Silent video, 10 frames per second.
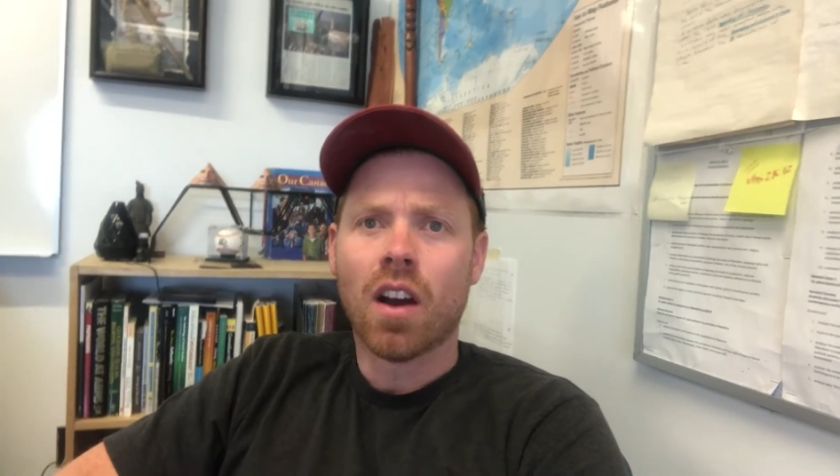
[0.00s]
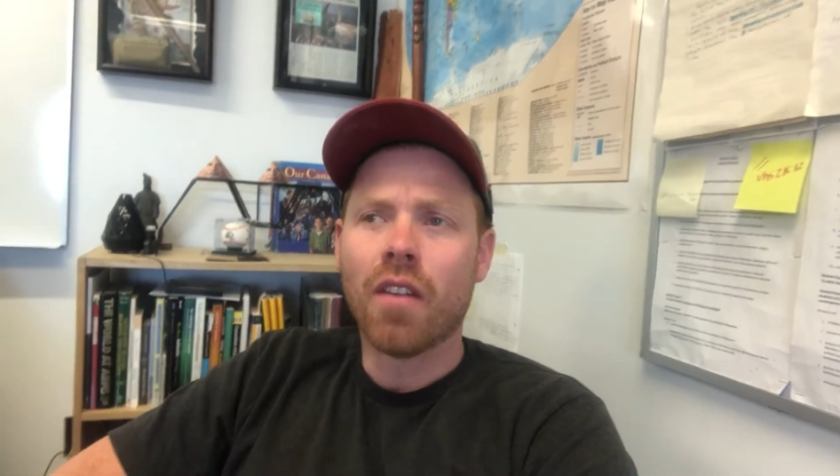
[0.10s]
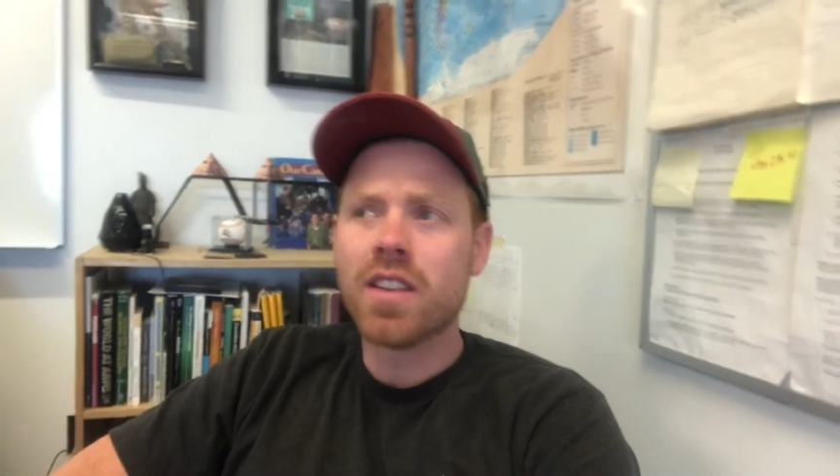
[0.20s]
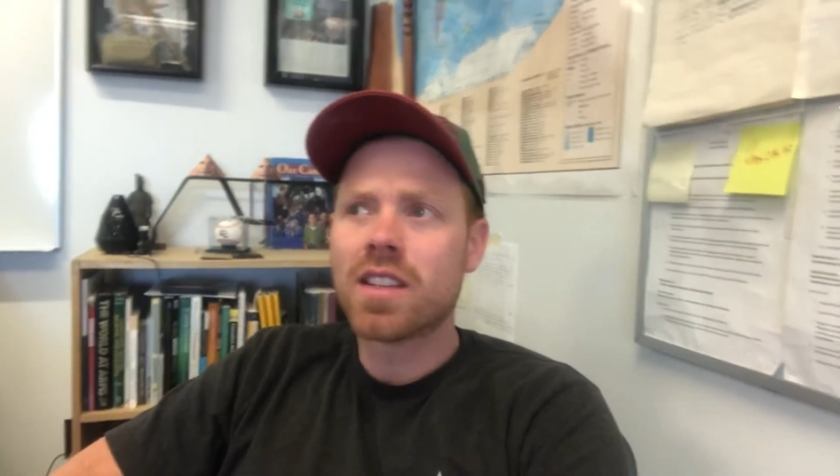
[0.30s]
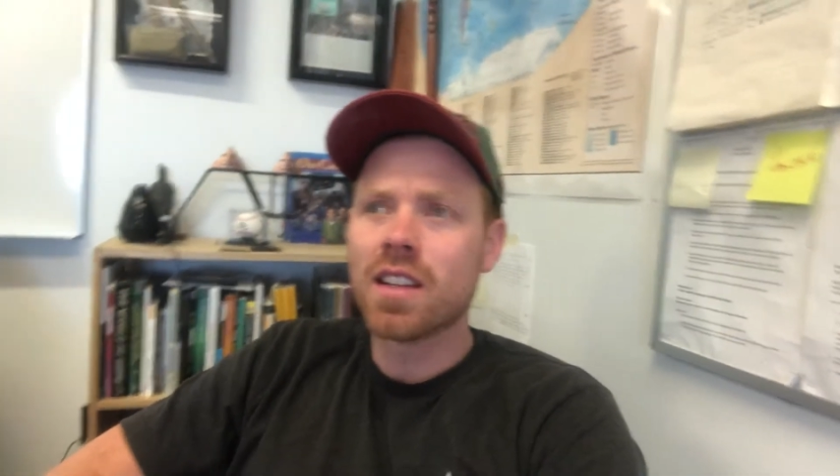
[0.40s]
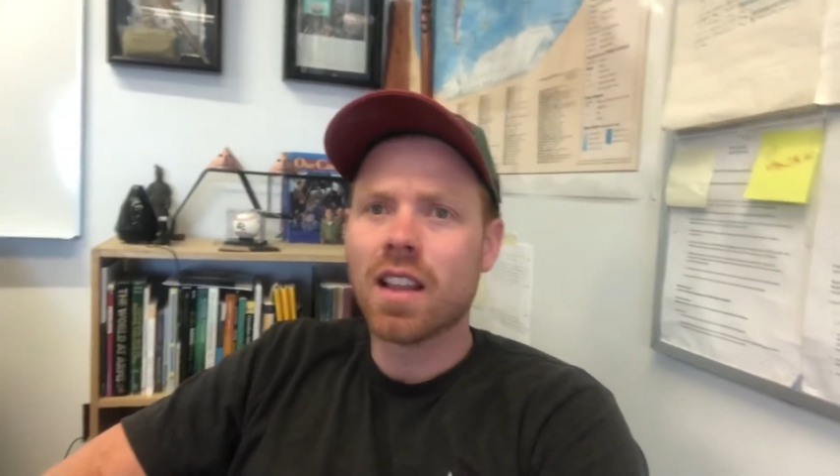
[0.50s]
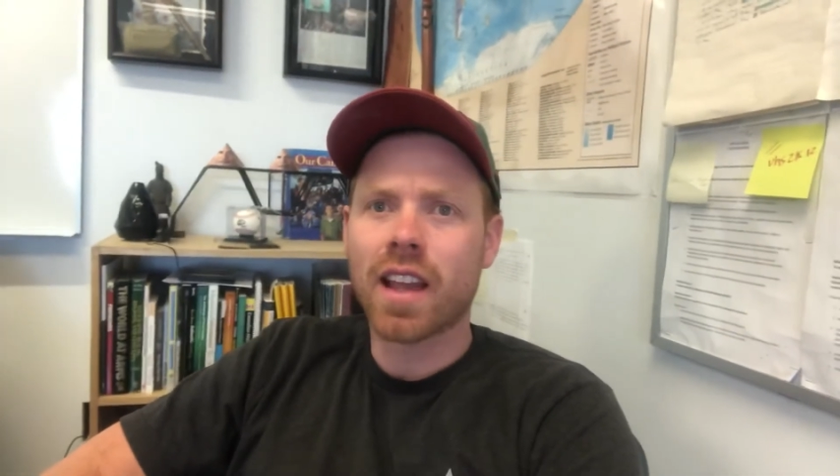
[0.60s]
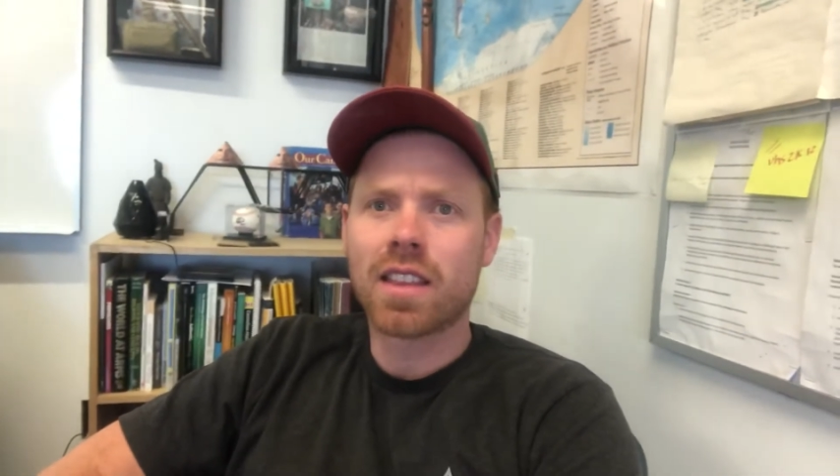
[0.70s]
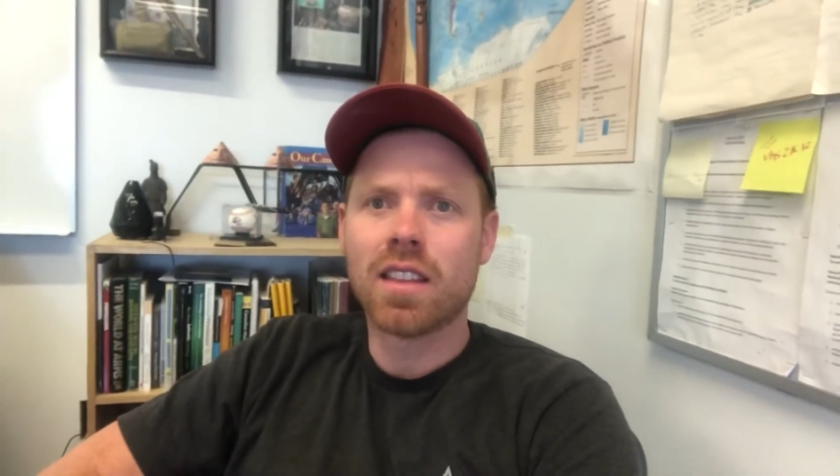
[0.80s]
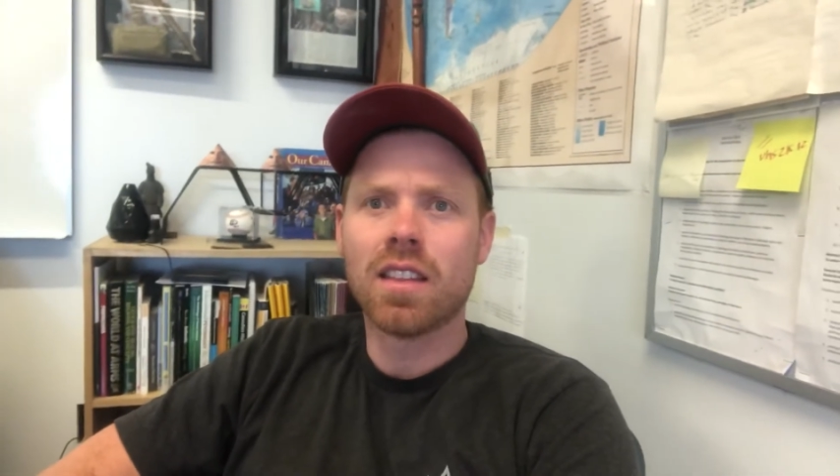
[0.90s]
obviously
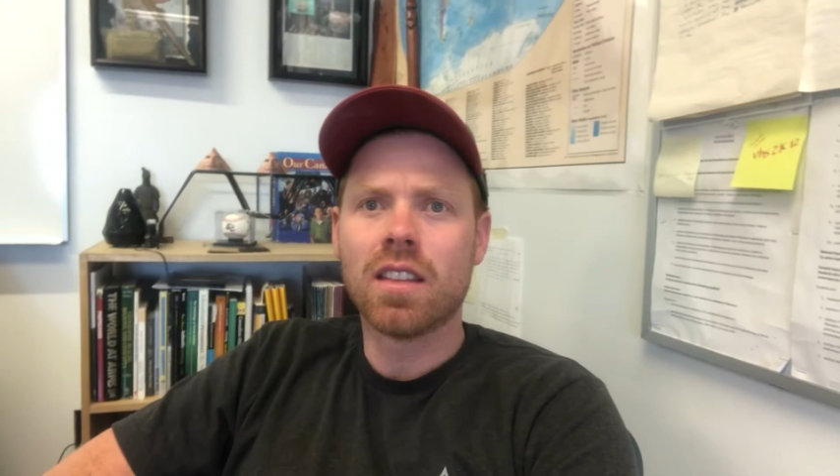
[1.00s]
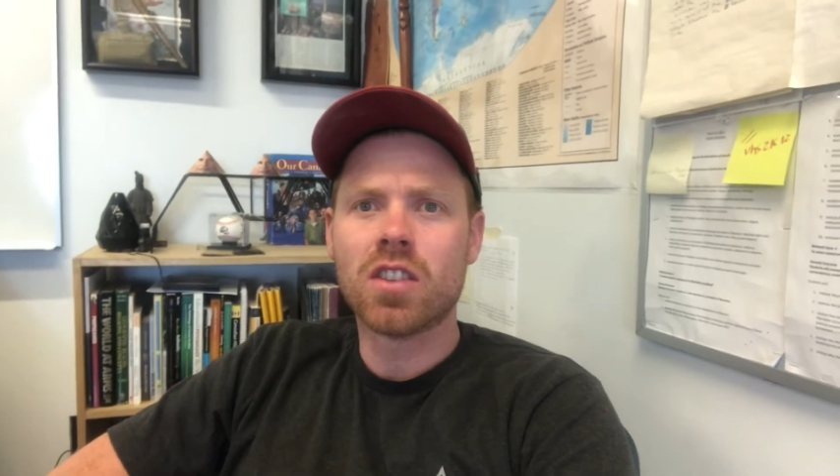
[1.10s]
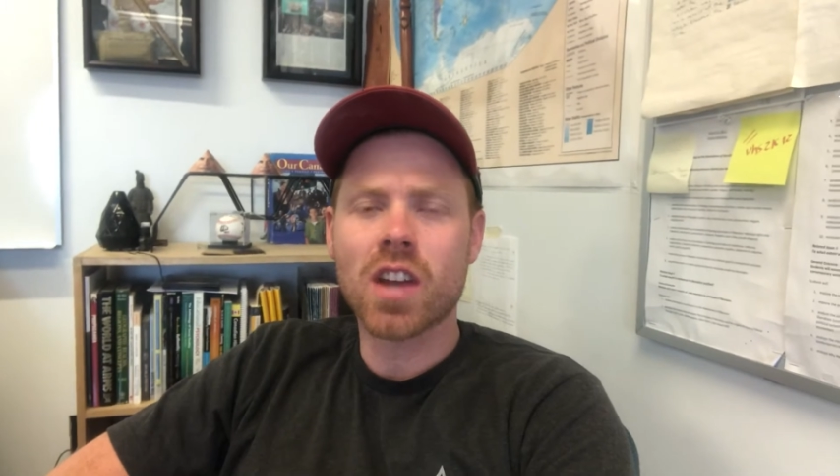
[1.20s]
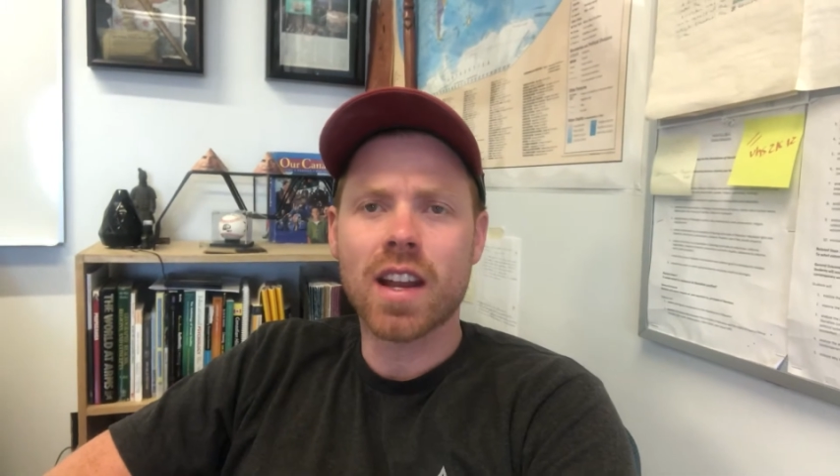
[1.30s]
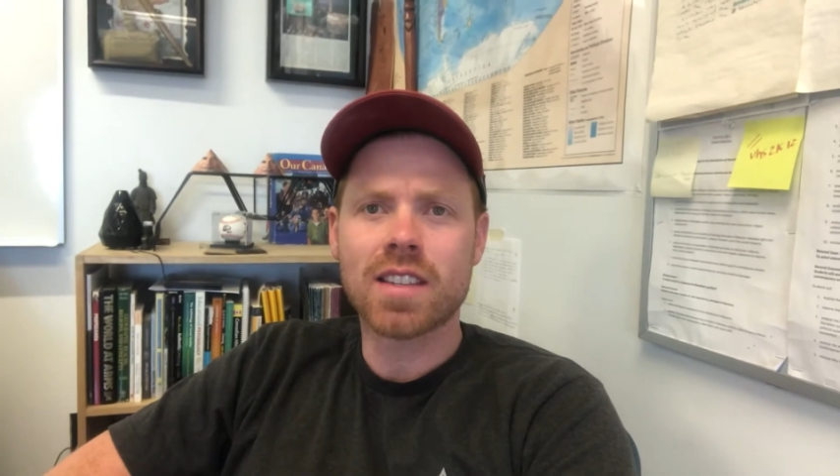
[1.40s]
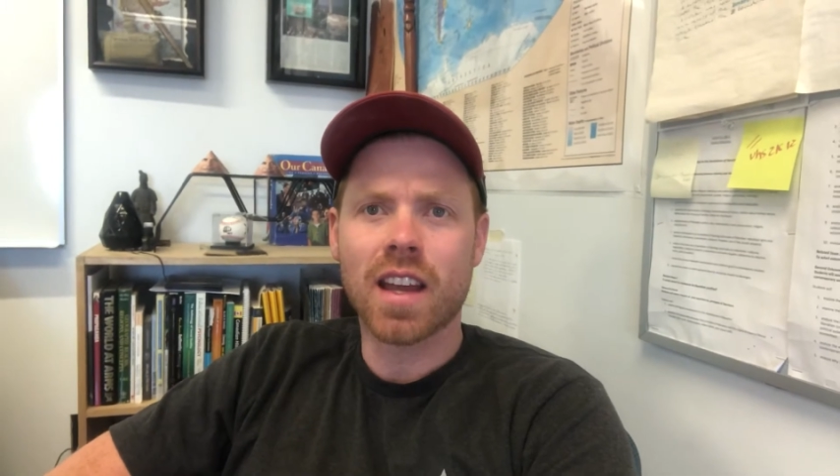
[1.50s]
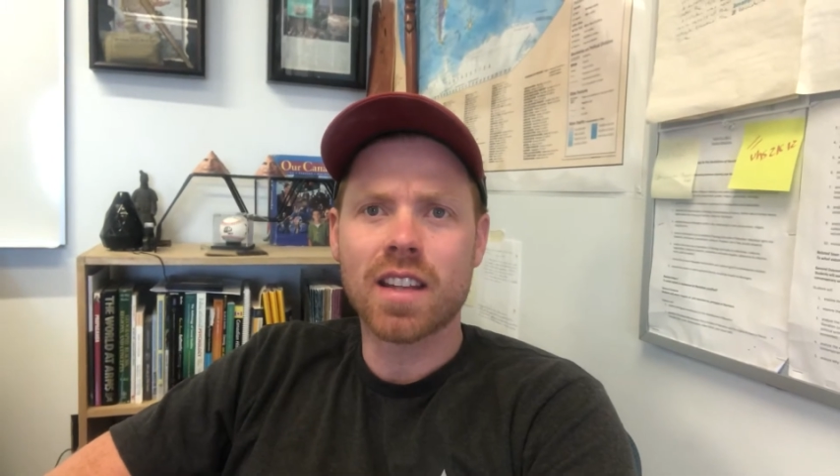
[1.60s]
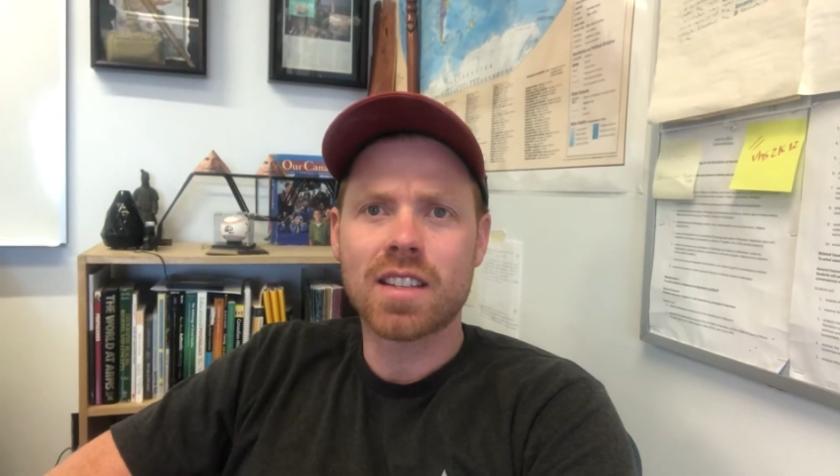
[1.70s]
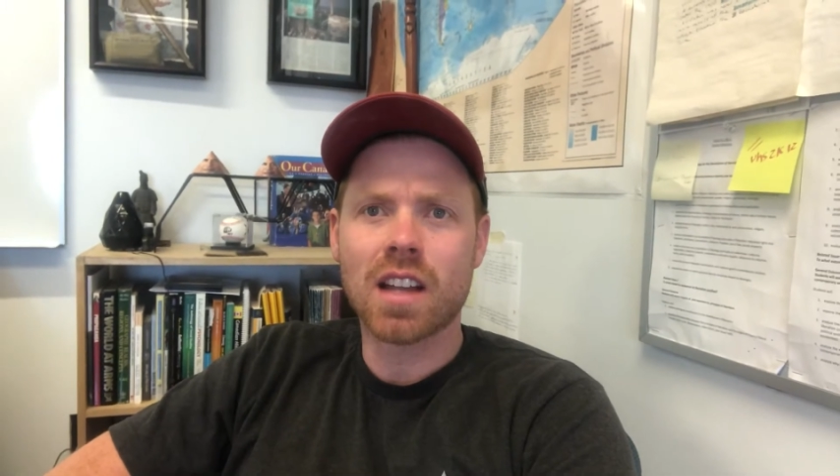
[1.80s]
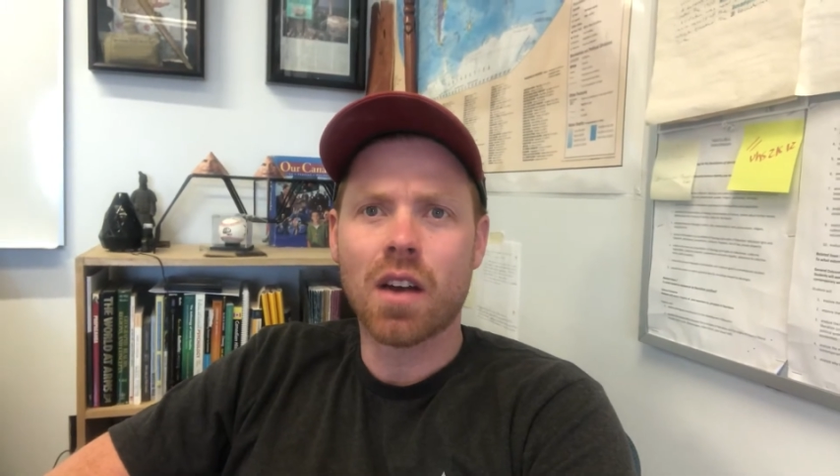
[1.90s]
like the genocide
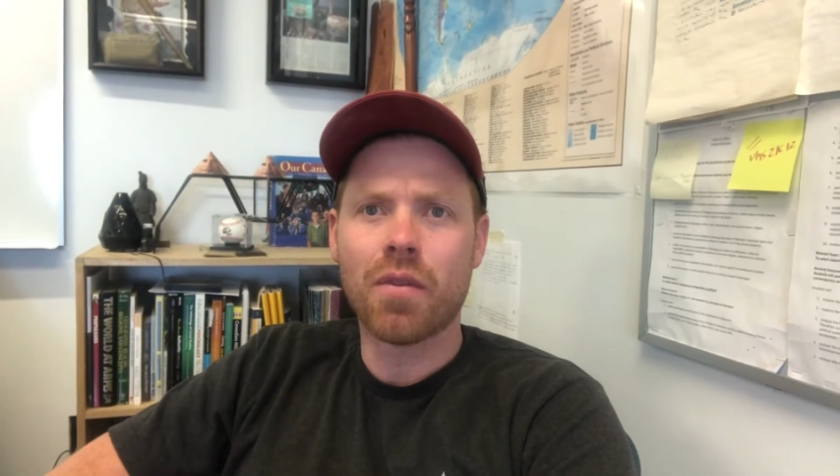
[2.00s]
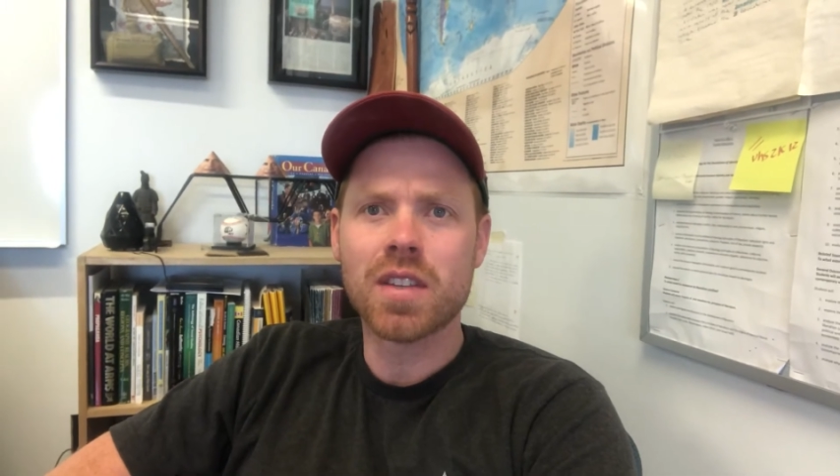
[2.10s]
itself